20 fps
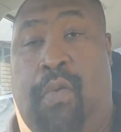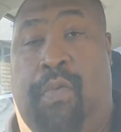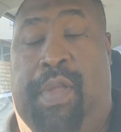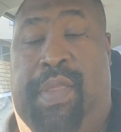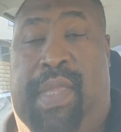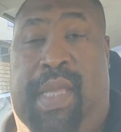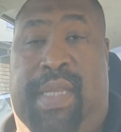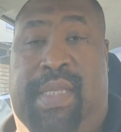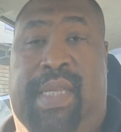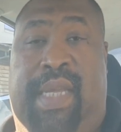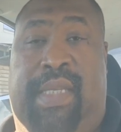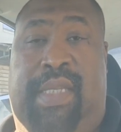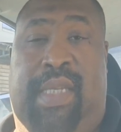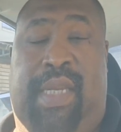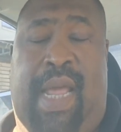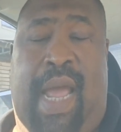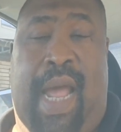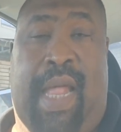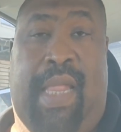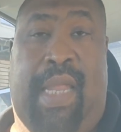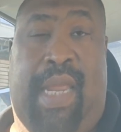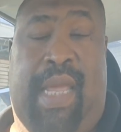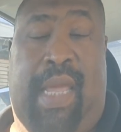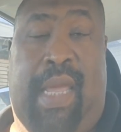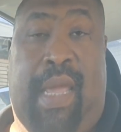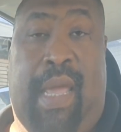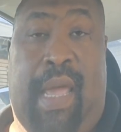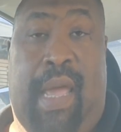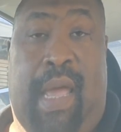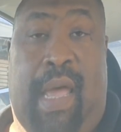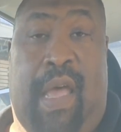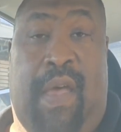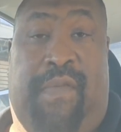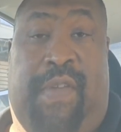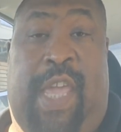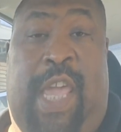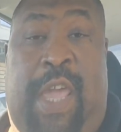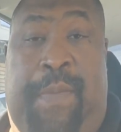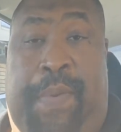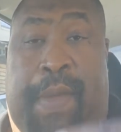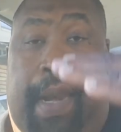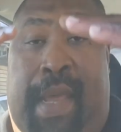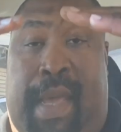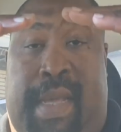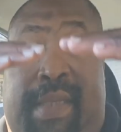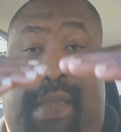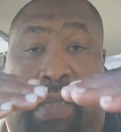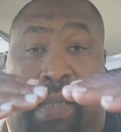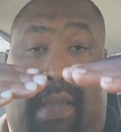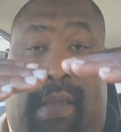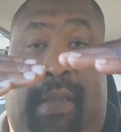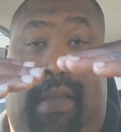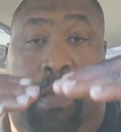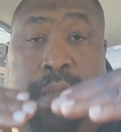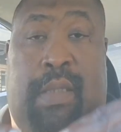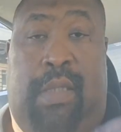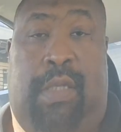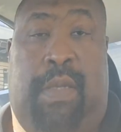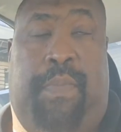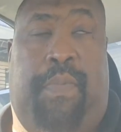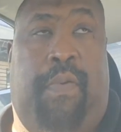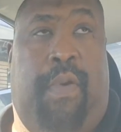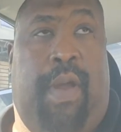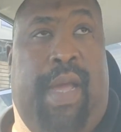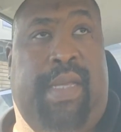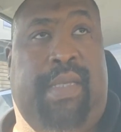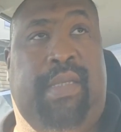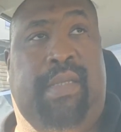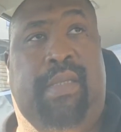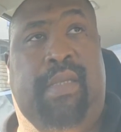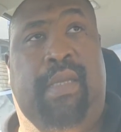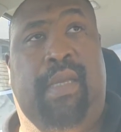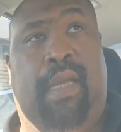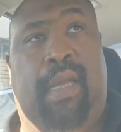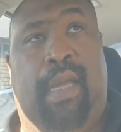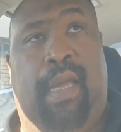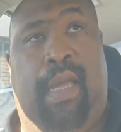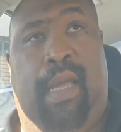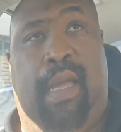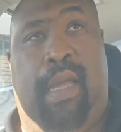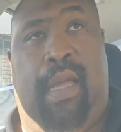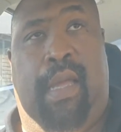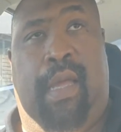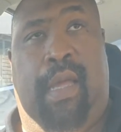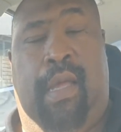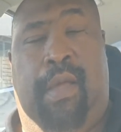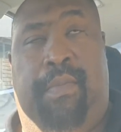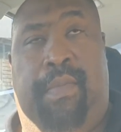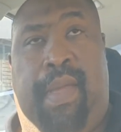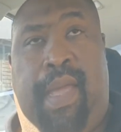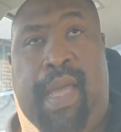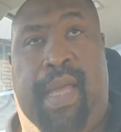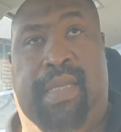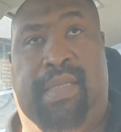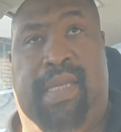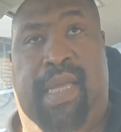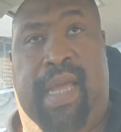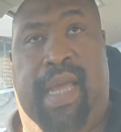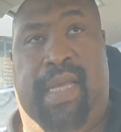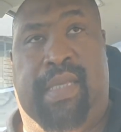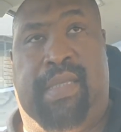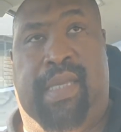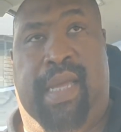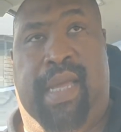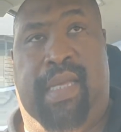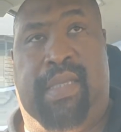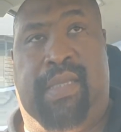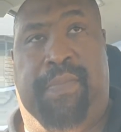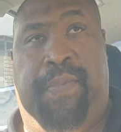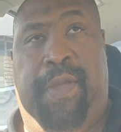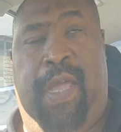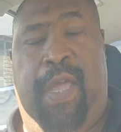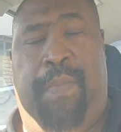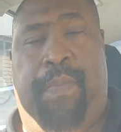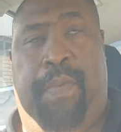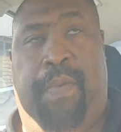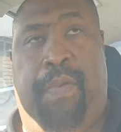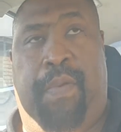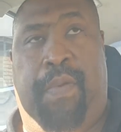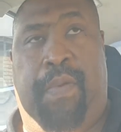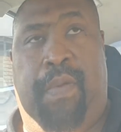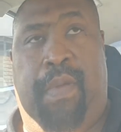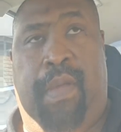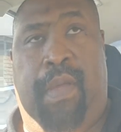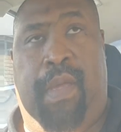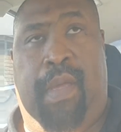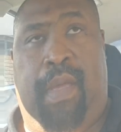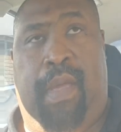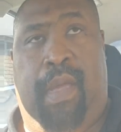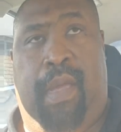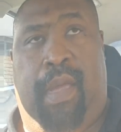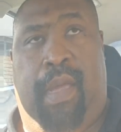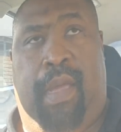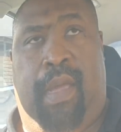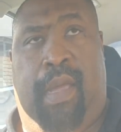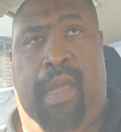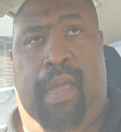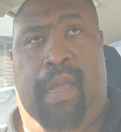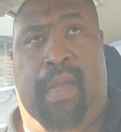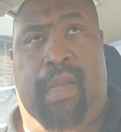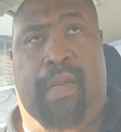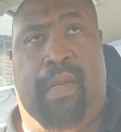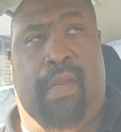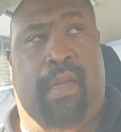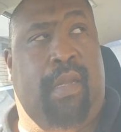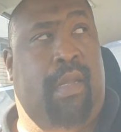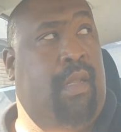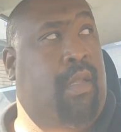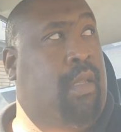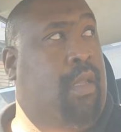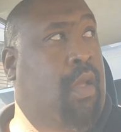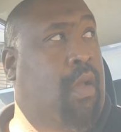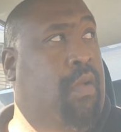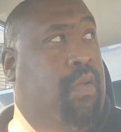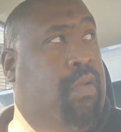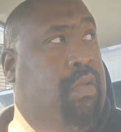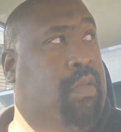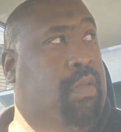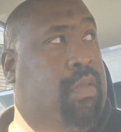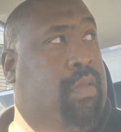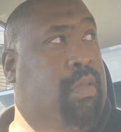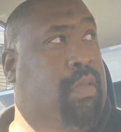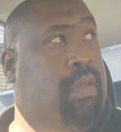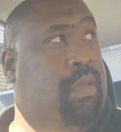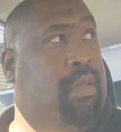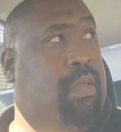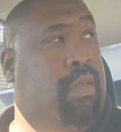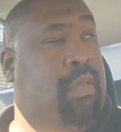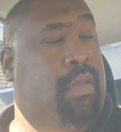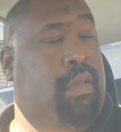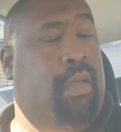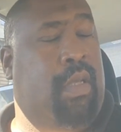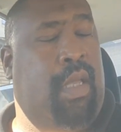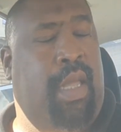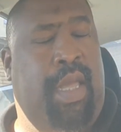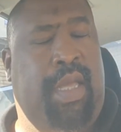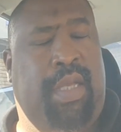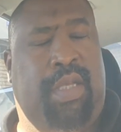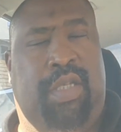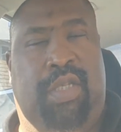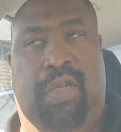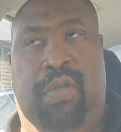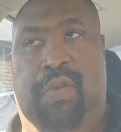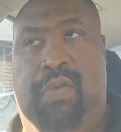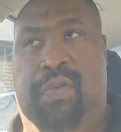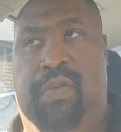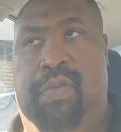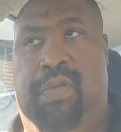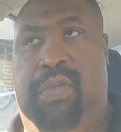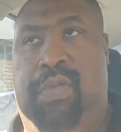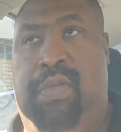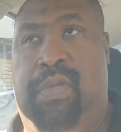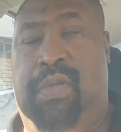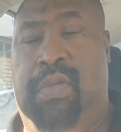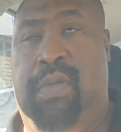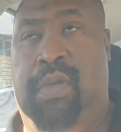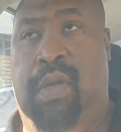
with the intentionality of keeping us suppressed um, as a, as a, as a people and those issues